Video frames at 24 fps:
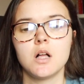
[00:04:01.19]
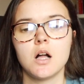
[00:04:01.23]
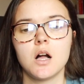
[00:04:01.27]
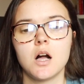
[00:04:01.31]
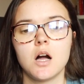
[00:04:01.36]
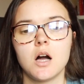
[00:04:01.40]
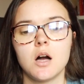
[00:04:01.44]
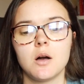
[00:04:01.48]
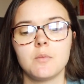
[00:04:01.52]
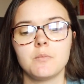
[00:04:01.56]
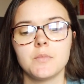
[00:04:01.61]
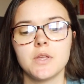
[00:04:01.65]

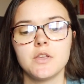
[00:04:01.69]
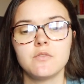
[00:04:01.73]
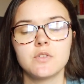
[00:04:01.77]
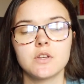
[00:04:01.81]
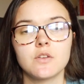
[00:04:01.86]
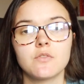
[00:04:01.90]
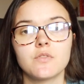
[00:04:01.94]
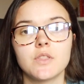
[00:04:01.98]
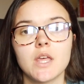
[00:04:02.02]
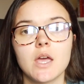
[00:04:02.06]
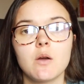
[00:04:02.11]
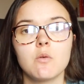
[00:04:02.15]
Um, even
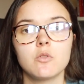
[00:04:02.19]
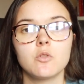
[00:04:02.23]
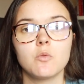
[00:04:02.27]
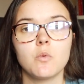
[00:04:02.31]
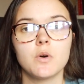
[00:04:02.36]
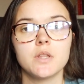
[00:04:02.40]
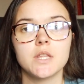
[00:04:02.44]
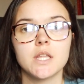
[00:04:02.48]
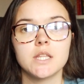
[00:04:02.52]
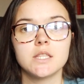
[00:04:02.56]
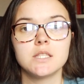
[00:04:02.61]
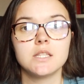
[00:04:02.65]
if they were the
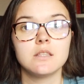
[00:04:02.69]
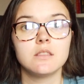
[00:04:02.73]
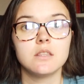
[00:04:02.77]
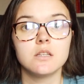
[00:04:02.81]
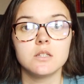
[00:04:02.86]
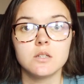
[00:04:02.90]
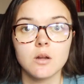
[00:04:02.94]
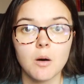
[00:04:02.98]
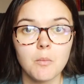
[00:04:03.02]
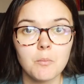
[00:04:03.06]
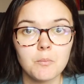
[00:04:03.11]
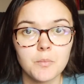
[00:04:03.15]
one that did the
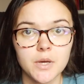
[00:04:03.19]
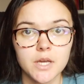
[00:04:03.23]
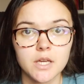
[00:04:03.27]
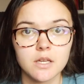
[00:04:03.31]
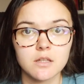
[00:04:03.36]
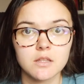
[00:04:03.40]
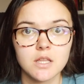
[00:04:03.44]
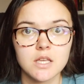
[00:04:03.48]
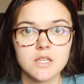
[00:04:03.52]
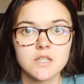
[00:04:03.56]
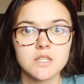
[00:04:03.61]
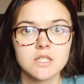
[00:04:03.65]

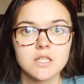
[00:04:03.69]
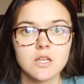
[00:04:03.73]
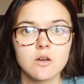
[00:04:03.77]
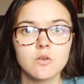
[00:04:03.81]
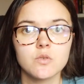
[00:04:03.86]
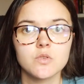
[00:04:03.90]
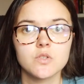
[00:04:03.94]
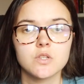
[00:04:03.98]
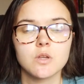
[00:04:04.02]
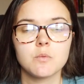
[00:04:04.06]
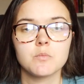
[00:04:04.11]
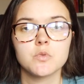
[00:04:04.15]
dumping, there's
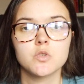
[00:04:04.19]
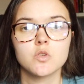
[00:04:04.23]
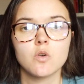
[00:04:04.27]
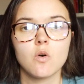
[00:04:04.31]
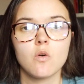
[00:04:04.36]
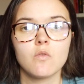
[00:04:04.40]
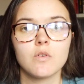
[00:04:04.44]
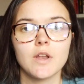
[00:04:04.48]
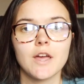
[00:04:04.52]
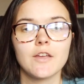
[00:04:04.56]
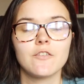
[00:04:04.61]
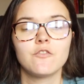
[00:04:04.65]
still some sort
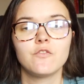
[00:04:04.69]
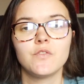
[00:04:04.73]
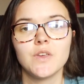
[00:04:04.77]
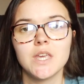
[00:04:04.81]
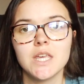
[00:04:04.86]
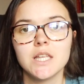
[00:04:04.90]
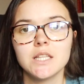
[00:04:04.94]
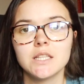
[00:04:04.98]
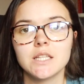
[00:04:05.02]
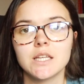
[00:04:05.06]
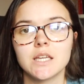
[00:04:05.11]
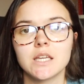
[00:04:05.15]
of like
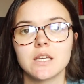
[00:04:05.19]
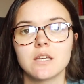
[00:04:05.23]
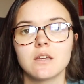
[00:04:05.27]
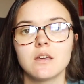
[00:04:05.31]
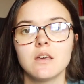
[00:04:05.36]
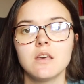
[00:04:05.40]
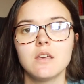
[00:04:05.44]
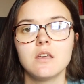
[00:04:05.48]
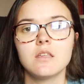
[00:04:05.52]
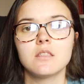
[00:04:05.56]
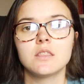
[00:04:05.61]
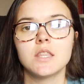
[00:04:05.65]
feeling
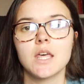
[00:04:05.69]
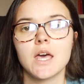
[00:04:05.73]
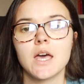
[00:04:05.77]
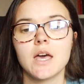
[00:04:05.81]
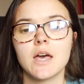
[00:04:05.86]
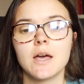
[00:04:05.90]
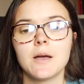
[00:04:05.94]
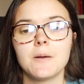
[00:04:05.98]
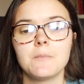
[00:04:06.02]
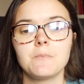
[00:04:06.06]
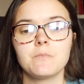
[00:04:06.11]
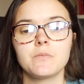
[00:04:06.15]

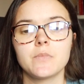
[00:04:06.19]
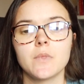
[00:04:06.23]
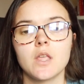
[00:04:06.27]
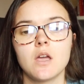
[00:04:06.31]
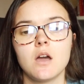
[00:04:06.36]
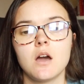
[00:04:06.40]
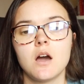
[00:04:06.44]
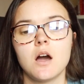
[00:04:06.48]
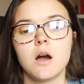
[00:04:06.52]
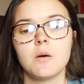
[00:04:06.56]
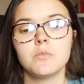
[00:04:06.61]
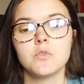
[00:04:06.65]
there
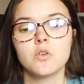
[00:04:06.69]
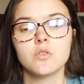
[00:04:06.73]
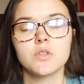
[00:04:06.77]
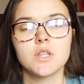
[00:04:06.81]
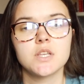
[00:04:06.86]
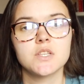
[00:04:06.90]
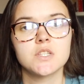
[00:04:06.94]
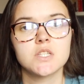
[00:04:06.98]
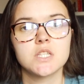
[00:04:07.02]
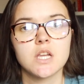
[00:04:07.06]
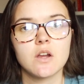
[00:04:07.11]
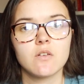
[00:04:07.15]
um, not
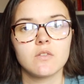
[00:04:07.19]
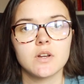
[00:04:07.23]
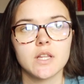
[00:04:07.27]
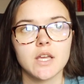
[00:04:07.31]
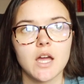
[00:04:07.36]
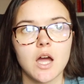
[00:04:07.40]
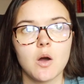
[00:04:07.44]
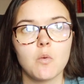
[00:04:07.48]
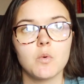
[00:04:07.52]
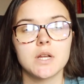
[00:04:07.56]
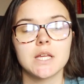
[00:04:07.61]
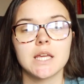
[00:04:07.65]
necessarily
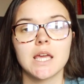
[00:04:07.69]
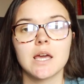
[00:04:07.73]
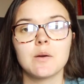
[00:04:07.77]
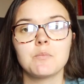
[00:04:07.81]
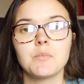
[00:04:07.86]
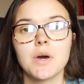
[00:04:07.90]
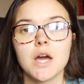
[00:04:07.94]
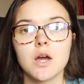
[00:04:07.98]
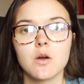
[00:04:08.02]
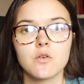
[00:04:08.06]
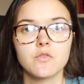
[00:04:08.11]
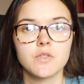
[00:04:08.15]
I want to get
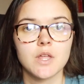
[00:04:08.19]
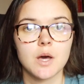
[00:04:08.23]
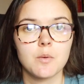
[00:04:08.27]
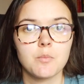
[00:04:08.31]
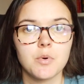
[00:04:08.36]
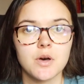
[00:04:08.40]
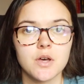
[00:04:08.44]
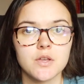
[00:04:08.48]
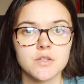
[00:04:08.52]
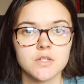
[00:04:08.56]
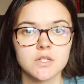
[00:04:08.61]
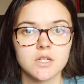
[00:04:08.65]
back with that
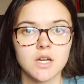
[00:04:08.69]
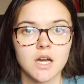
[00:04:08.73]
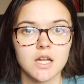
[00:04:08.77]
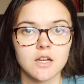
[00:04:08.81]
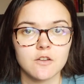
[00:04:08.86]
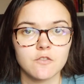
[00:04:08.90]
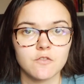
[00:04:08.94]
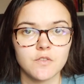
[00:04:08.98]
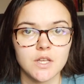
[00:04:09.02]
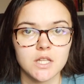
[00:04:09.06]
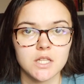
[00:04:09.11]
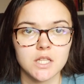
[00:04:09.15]
person kind
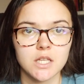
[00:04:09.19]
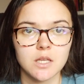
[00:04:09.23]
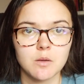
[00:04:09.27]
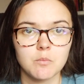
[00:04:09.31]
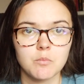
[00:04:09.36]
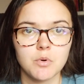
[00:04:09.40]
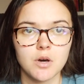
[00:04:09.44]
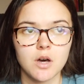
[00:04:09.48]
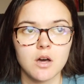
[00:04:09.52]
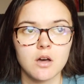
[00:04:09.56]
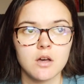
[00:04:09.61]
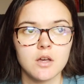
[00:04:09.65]
of feeling,
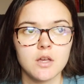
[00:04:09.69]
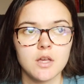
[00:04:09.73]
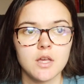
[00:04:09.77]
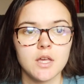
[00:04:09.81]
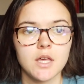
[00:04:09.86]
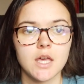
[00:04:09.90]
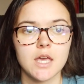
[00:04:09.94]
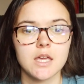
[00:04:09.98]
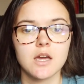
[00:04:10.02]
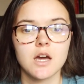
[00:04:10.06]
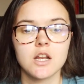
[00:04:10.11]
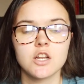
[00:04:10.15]
but
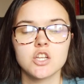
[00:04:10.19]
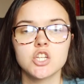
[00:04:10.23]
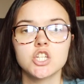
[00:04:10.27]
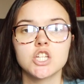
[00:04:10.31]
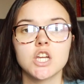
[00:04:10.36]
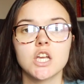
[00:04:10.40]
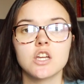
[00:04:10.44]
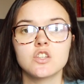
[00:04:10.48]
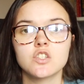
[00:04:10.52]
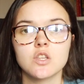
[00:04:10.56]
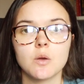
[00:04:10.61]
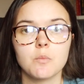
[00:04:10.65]
it kind of
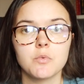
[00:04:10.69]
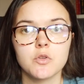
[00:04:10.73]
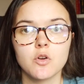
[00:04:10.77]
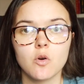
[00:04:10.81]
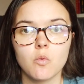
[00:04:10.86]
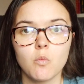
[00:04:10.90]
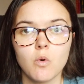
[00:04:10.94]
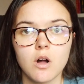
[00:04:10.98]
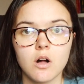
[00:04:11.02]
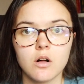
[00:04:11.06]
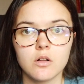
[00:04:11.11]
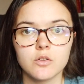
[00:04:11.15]
shakes up
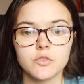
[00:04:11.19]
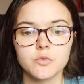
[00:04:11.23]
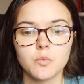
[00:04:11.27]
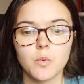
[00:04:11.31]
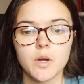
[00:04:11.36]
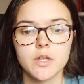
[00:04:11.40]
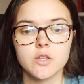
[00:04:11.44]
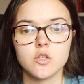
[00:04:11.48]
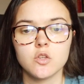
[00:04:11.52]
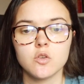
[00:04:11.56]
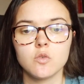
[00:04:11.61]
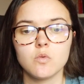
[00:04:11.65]
your world
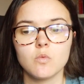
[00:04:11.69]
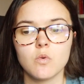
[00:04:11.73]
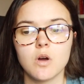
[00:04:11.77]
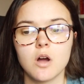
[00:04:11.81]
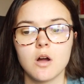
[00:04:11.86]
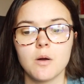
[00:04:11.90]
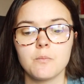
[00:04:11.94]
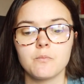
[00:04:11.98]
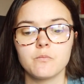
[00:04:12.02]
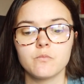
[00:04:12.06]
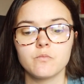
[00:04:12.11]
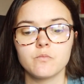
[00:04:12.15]
when you
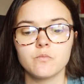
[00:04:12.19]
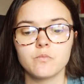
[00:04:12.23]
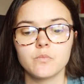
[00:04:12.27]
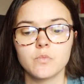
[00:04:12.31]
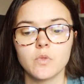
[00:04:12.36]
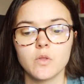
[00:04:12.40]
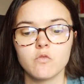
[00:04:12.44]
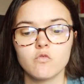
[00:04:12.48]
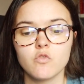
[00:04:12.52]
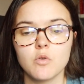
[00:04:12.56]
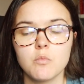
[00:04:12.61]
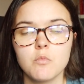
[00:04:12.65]
um,
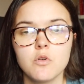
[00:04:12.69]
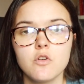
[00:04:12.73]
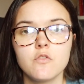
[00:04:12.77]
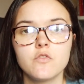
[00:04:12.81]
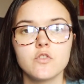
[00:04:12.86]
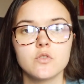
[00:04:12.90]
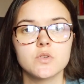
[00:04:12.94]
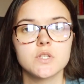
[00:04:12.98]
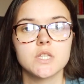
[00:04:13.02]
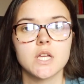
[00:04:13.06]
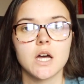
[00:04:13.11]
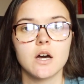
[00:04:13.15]
remove
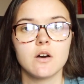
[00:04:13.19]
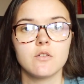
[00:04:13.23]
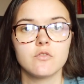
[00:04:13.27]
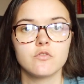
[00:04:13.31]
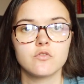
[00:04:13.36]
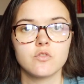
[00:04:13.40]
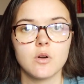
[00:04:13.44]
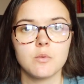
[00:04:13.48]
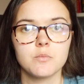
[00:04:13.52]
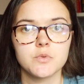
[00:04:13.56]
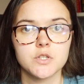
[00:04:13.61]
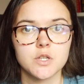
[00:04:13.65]
yourself
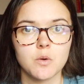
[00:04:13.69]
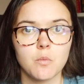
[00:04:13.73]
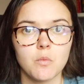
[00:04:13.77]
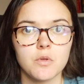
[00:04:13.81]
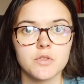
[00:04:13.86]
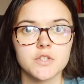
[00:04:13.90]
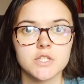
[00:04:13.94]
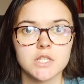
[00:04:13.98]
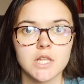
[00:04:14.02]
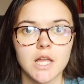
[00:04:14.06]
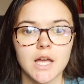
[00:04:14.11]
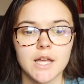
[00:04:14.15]
from
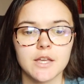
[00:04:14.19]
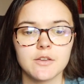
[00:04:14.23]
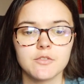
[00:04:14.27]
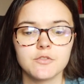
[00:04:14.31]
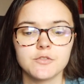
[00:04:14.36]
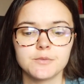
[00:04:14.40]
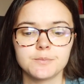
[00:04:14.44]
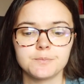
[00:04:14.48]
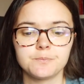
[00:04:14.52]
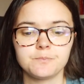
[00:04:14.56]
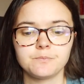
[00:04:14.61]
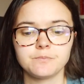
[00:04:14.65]
someone's
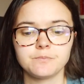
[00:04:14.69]
life.